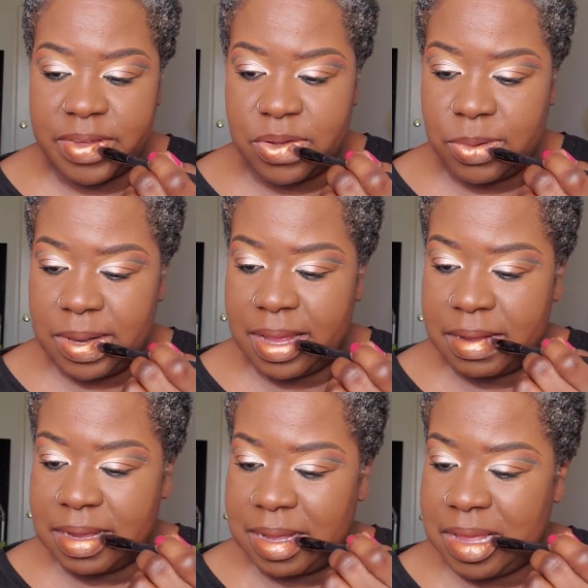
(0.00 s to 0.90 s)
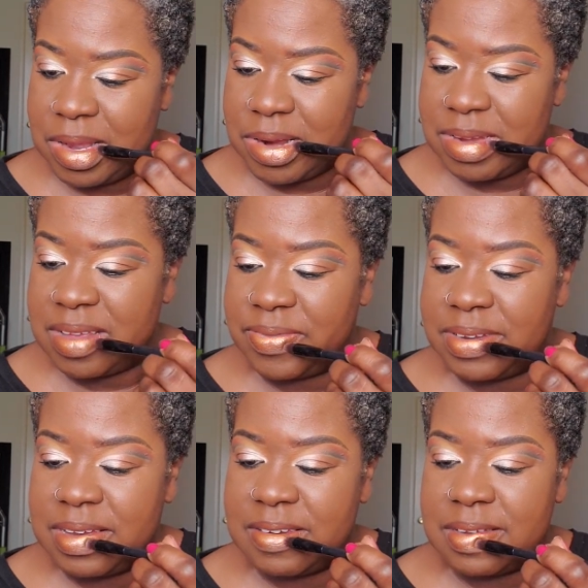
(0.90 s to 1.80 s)
a whole lot of color
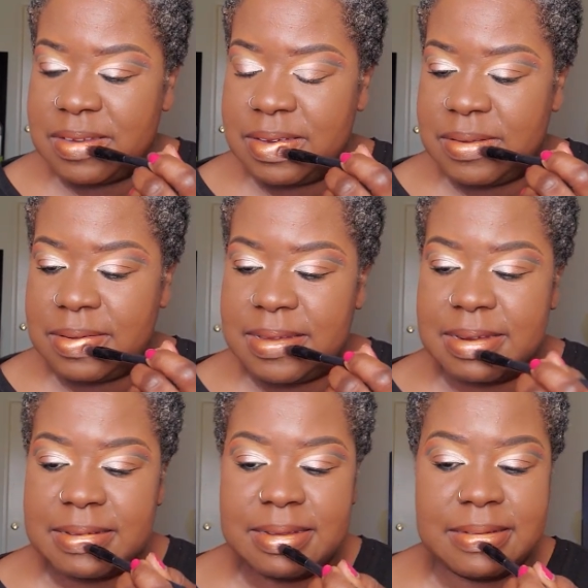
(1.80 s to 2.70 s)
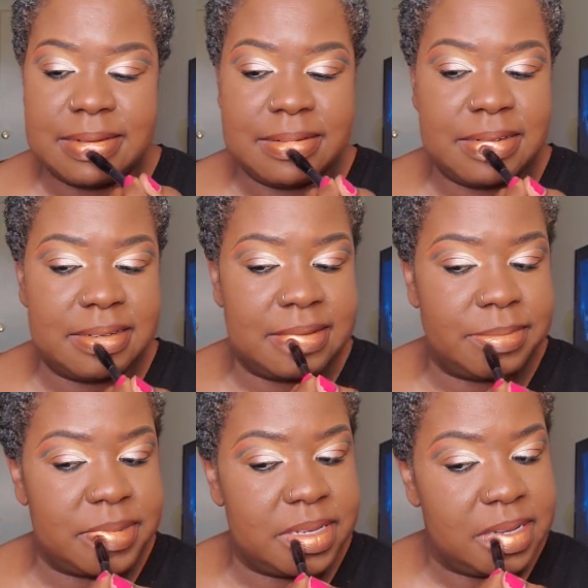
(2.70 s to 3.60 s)
definition, you know, a lot of color, just
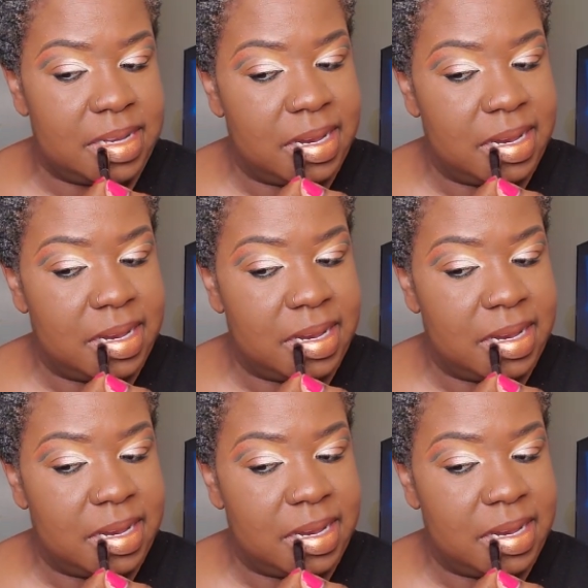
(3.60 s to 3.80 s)
something